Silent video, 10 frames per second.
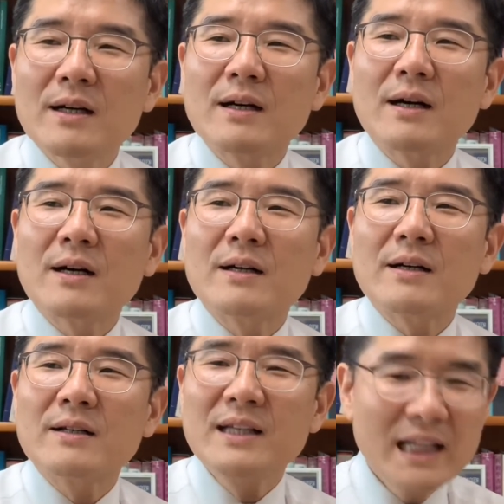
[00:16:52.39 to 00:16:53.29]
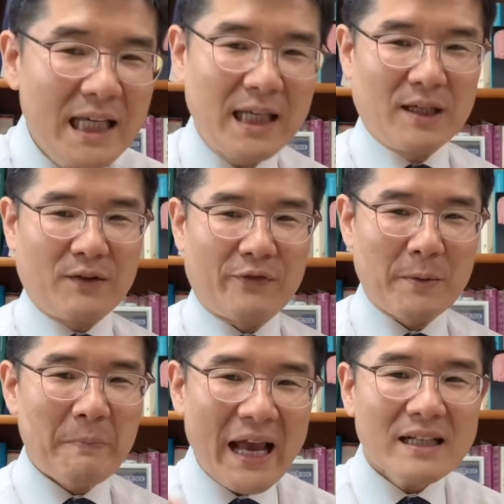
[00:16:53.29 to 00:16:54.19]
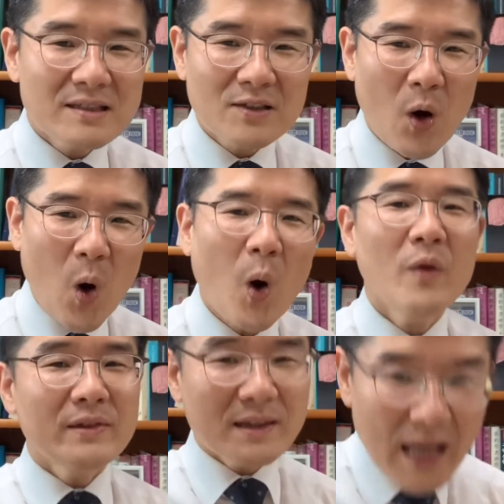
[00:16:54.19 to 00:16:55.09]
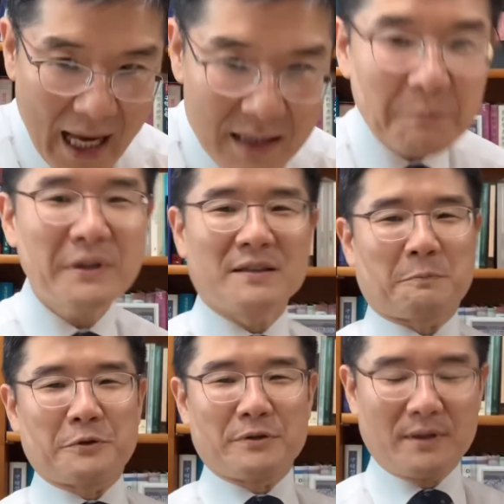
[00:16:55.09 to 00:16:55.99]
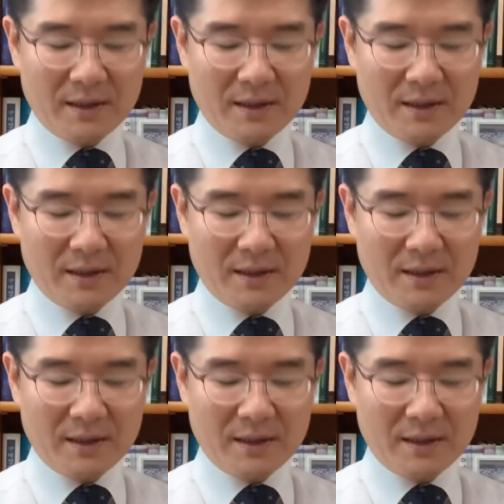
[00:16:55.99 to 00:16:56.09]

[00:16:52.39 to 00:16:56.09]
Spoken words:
live based on that principle.